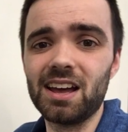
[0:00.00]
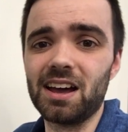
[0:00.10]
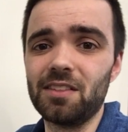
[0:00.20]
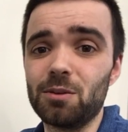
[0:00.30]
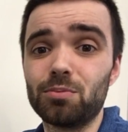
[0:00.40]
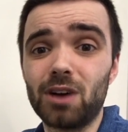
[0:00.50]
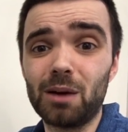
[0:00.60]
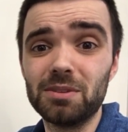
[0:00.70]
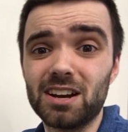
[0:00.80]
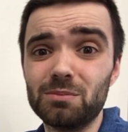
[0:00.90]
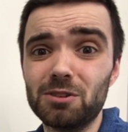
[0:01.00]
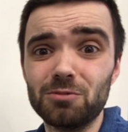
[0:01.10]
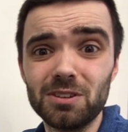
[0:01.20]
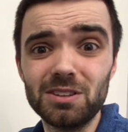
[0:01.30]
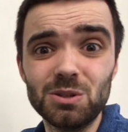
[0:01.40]
They're probably going to be
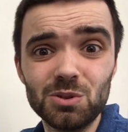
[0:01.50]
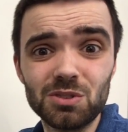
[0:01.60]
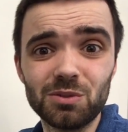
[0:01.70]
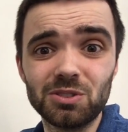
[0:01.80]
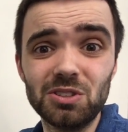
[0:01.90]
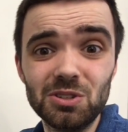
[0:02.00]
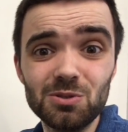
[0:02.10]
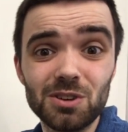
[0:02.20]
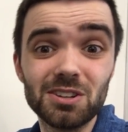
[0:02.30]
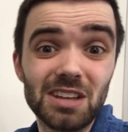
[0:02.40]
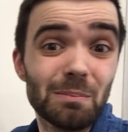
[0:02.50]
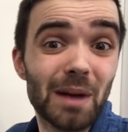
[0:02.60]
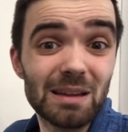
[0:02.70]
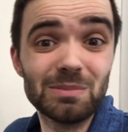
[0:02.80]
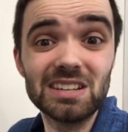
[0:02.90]
really useful to you because they
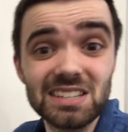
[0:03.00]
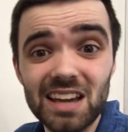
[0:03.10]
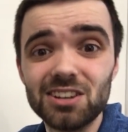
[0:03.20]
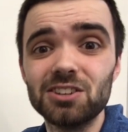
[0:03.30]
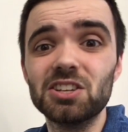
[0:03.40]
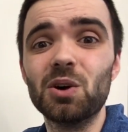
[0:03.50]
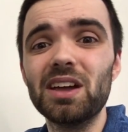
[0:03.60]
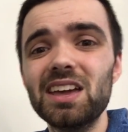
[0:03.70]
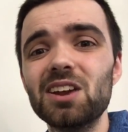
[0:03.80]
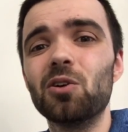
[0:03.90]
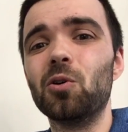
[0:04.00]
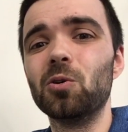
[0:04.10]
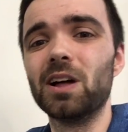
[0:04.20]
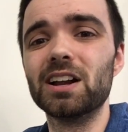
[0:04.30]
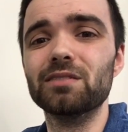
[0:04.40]
might be standards you don't hit a
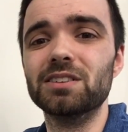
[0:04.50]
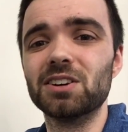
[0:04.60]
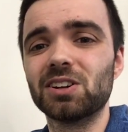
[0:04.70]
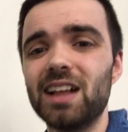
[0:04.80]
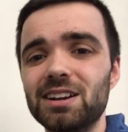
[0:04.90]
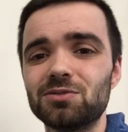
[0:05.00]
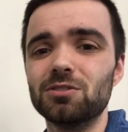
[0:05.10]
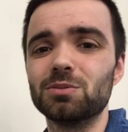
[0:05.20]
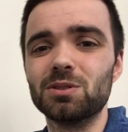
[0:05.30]
whole lot of in your classroom.